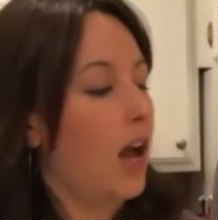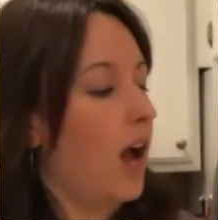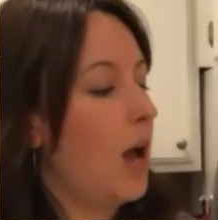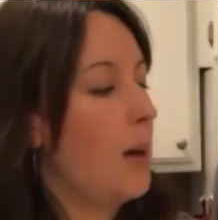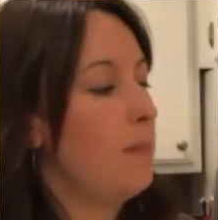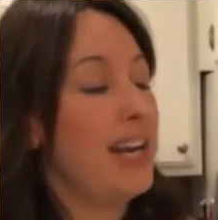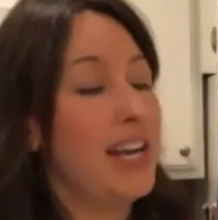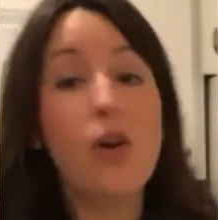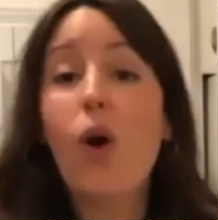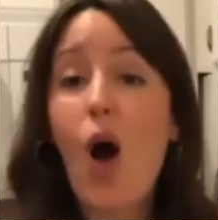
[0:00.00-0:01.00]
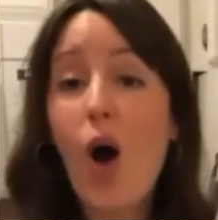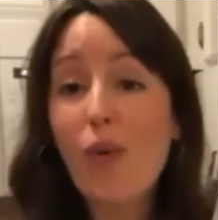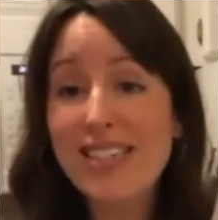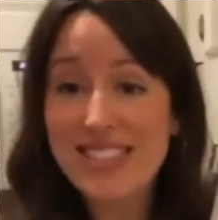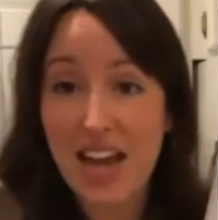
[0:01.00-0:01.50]
But I don't
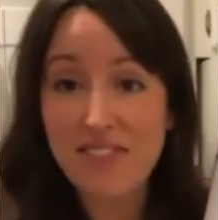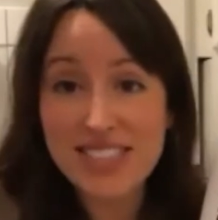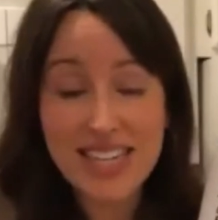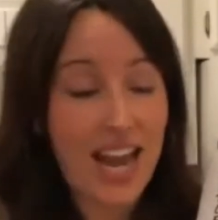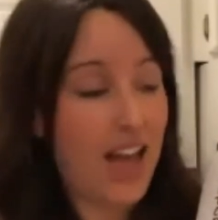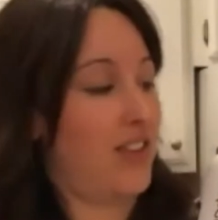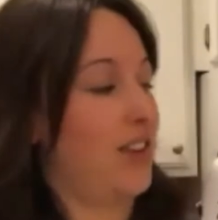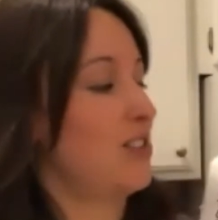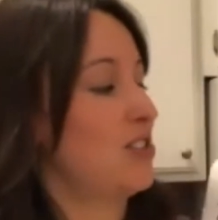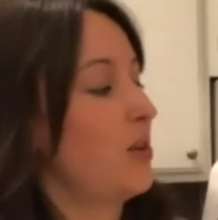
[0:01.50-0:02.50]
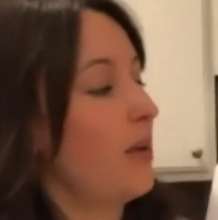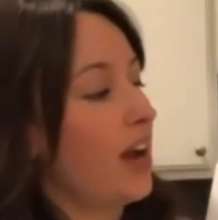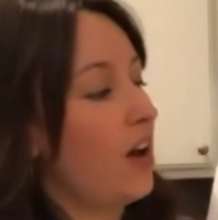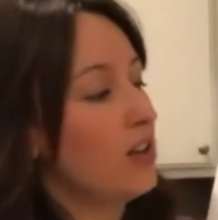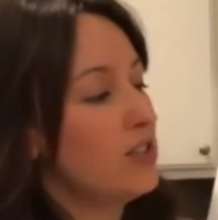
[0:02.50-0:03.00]
always have it together. So I
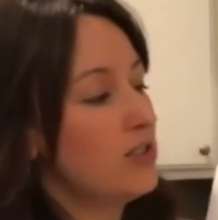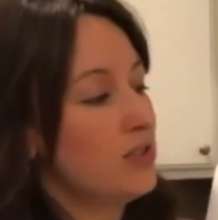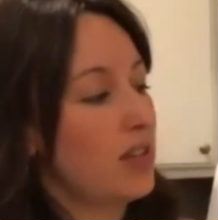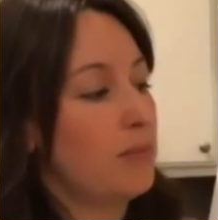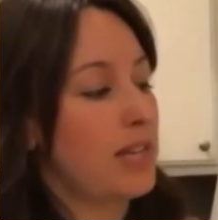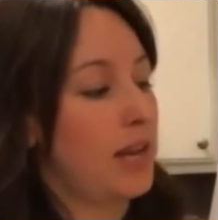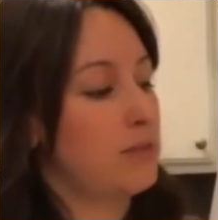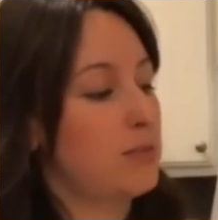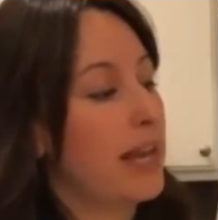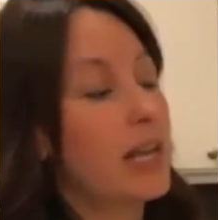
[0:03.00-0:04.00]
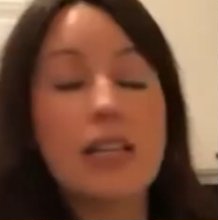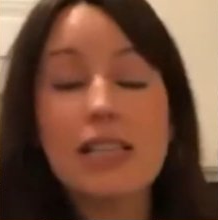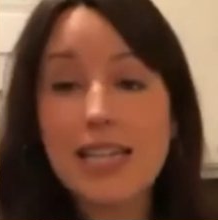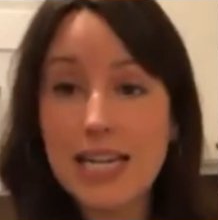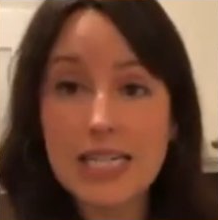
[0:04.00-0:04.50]
also sometimes make a
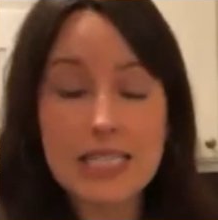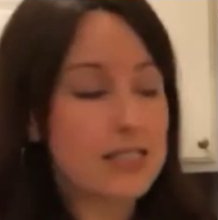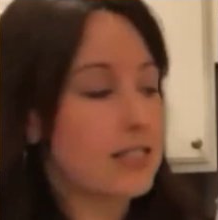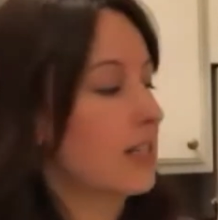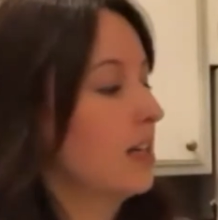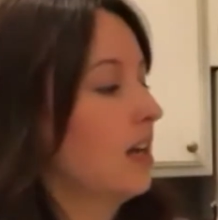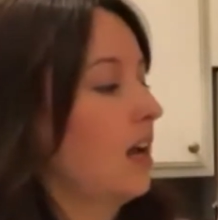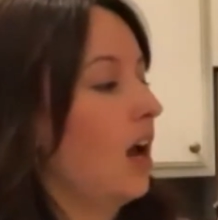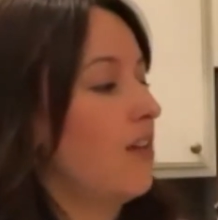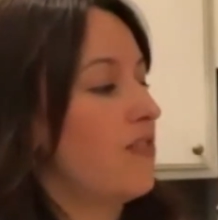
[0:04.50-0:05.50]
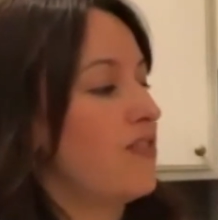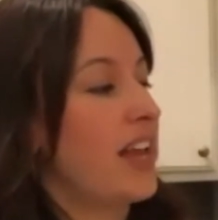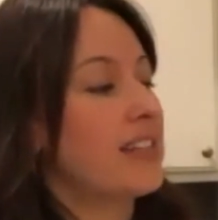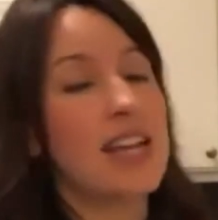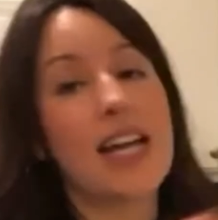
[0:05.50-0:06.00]
list of
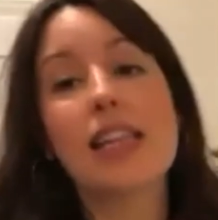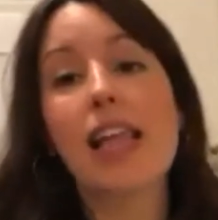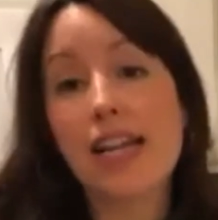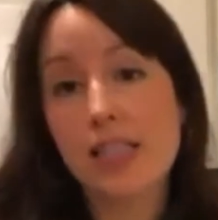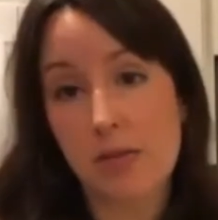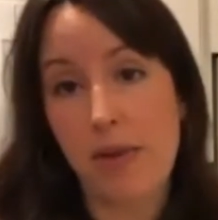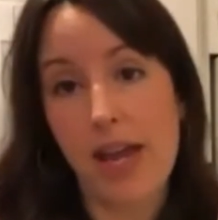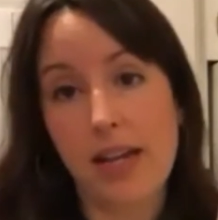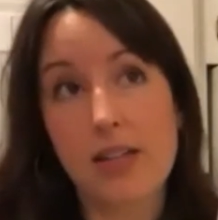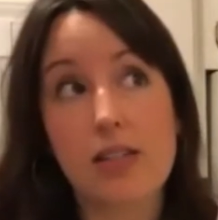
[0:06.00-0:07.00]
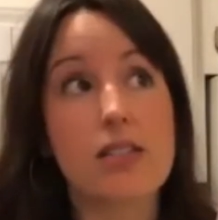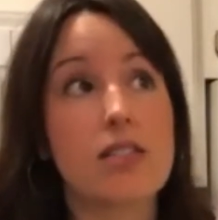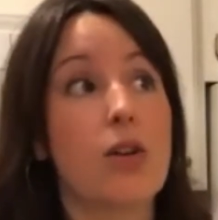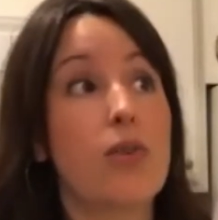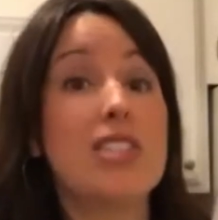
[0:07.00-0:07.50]
things I'd like to make.
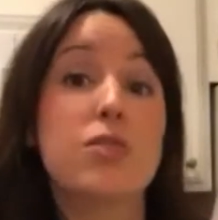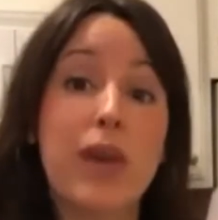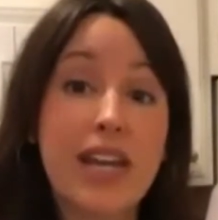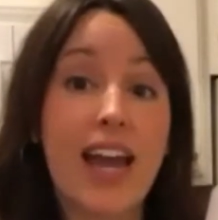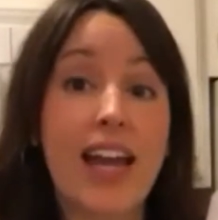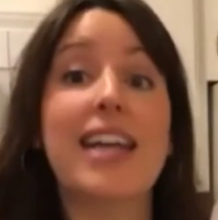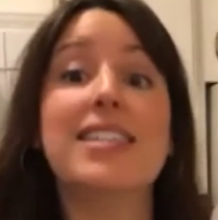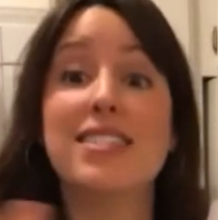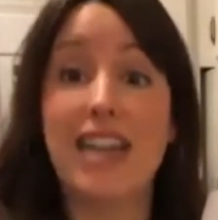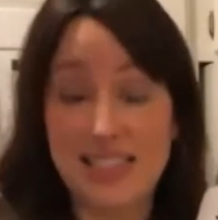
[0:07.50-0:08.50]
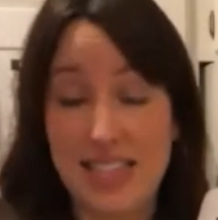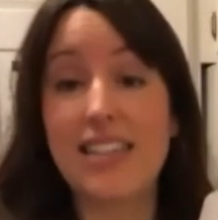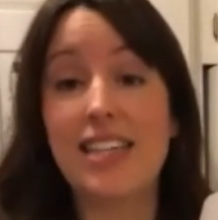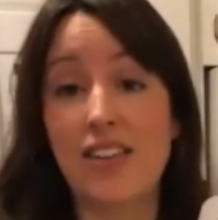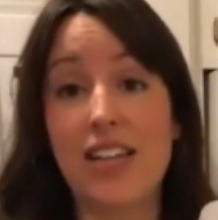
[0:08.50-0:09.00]
So this weekend, I
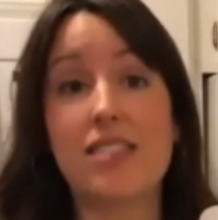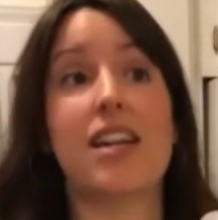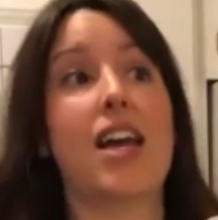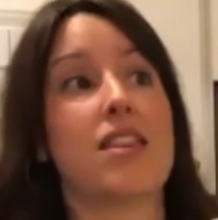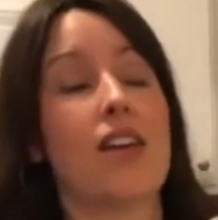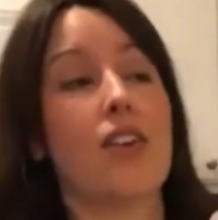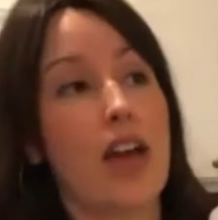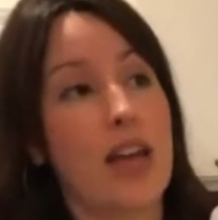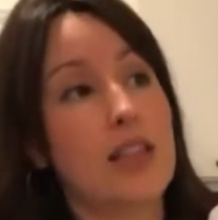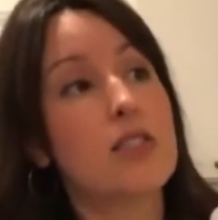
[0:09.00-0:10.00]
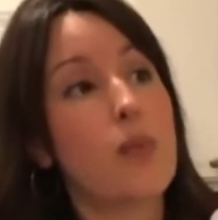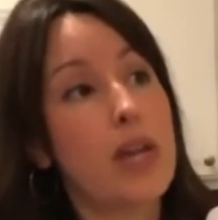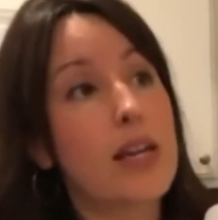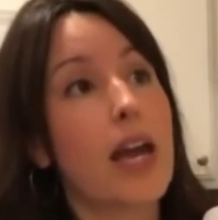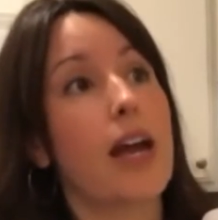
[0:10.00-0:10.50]
sat down last night and thought, okay, this
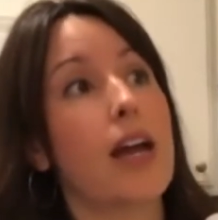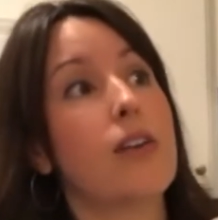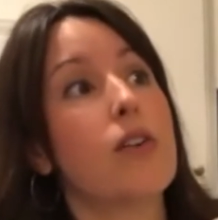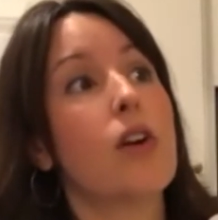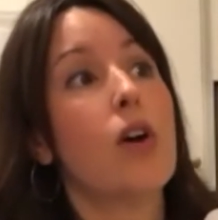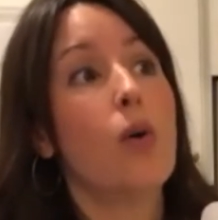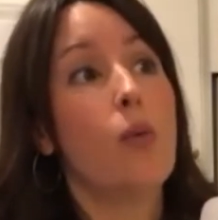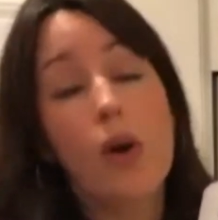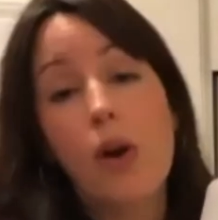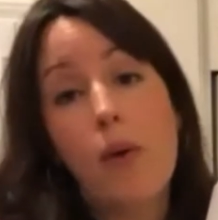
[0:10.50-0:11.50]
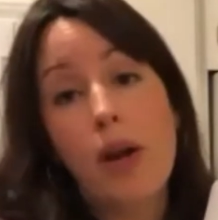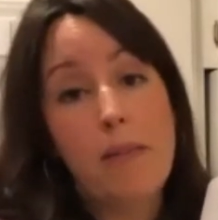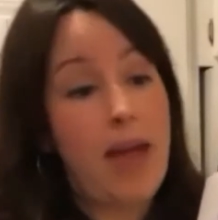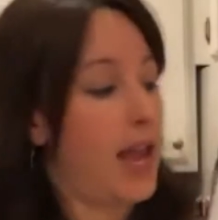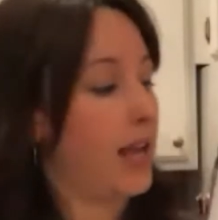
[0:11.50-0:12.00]
weekend, what do I want to
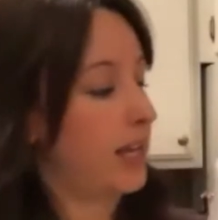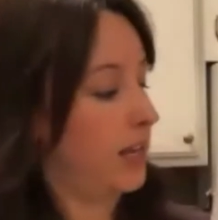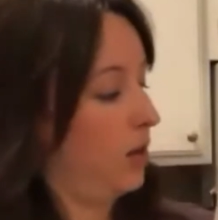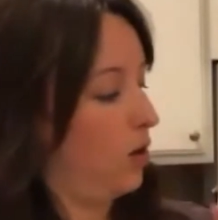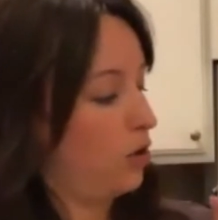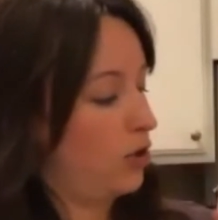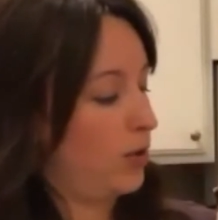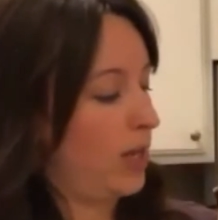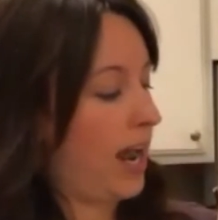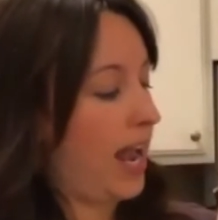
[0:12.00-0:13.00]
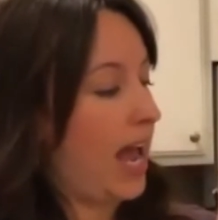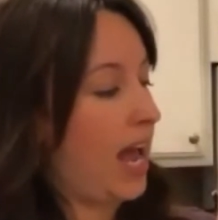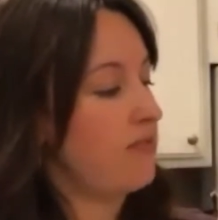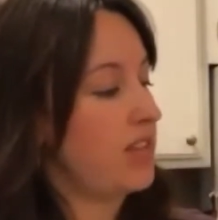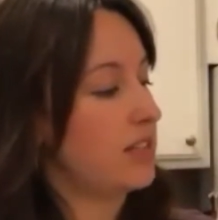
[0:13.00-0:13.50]
make? And I
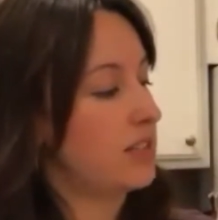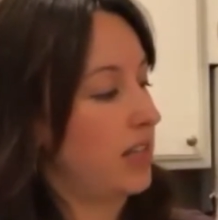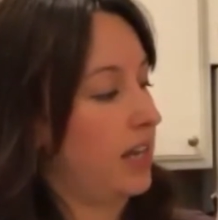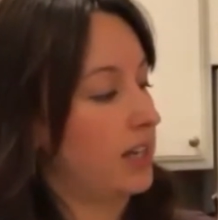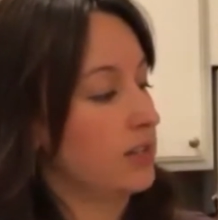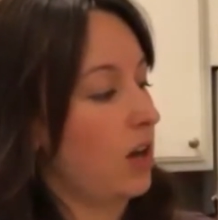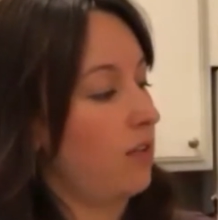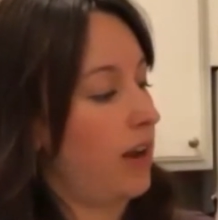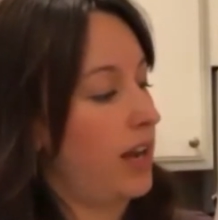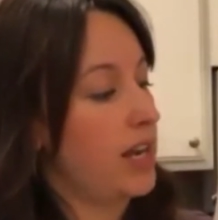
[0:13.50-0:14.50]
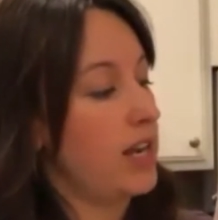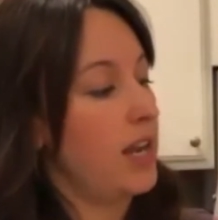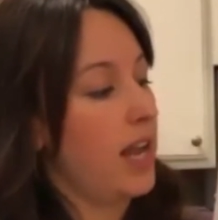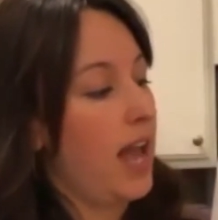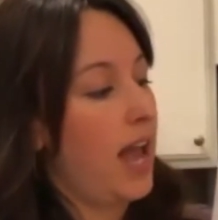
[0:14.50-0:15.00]
have these things already.
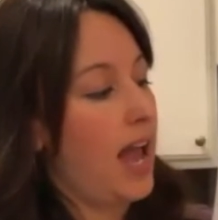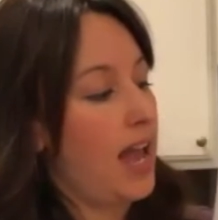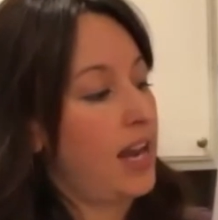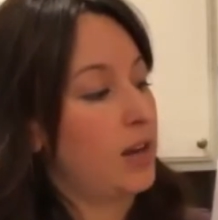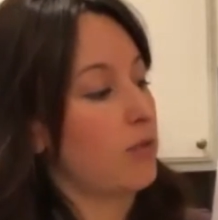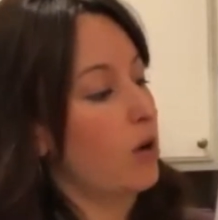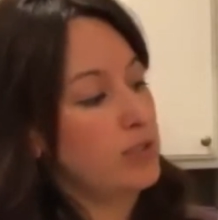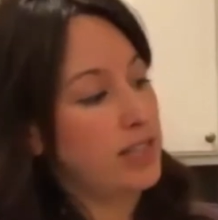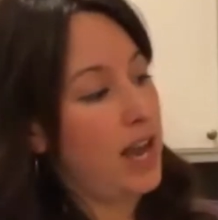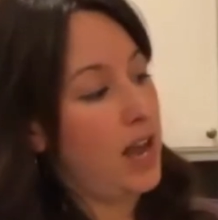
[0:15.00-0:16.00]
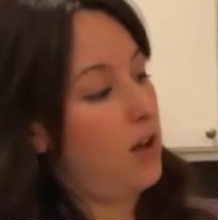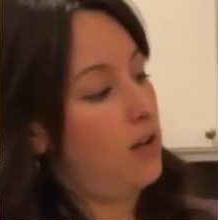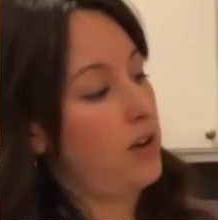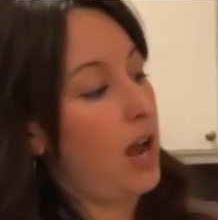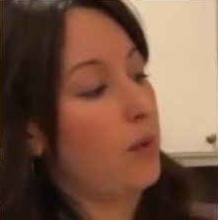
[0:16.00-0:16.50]
And I wrote
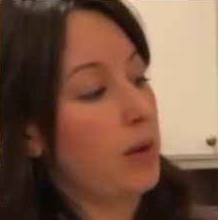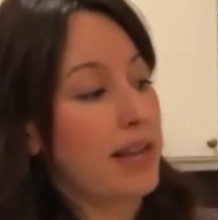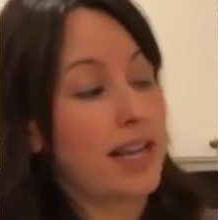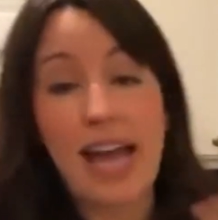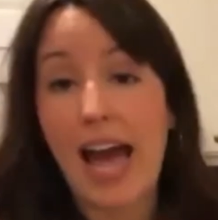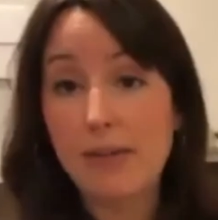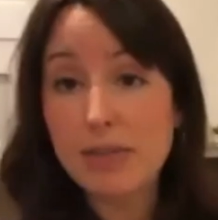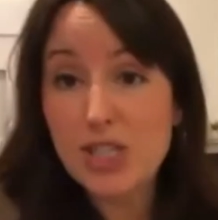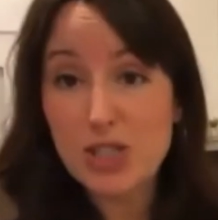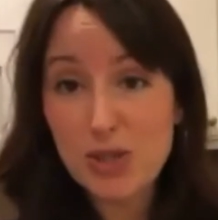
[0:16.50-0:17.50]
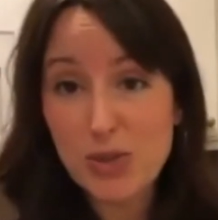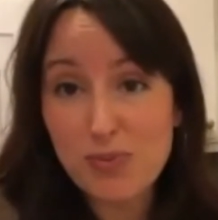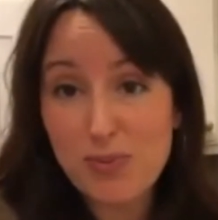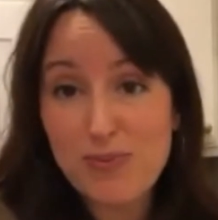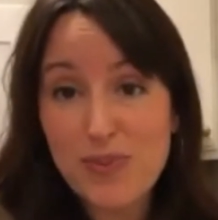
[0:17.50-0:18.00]
down, I want to make a cabbage soup.
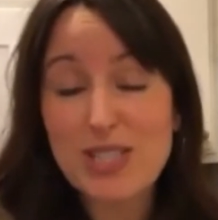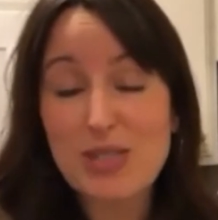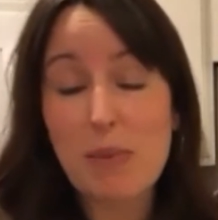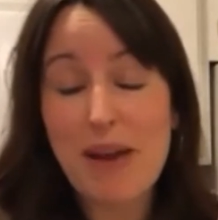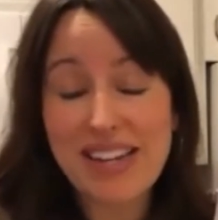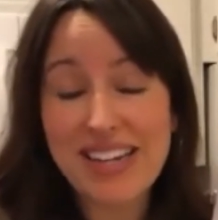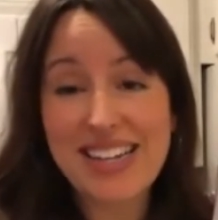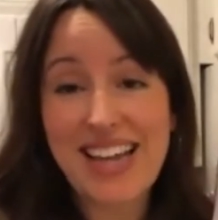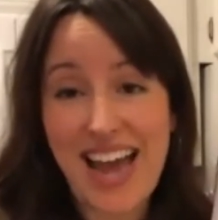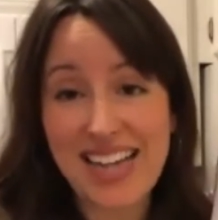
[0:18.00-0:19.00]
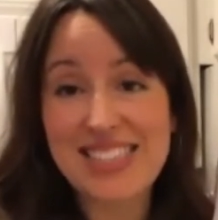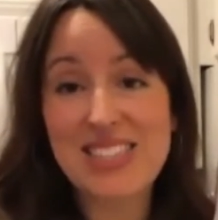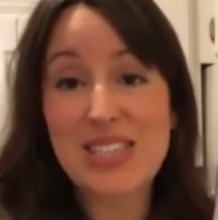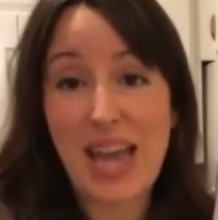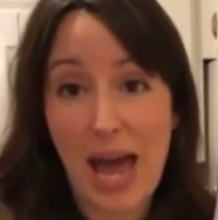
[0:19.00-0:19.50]
It's Rebecca
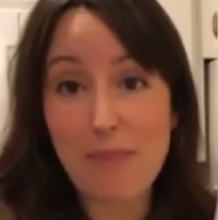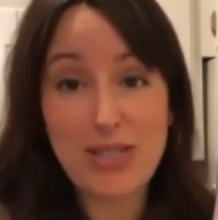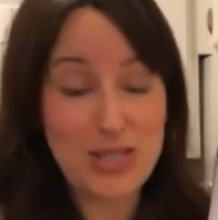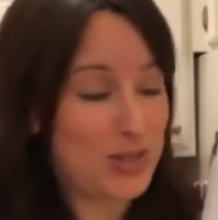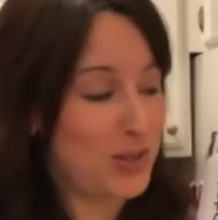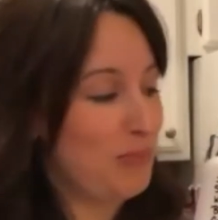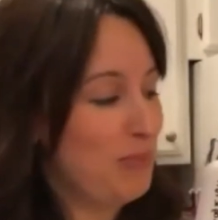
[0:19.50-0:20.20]
Katz's cabbage soup.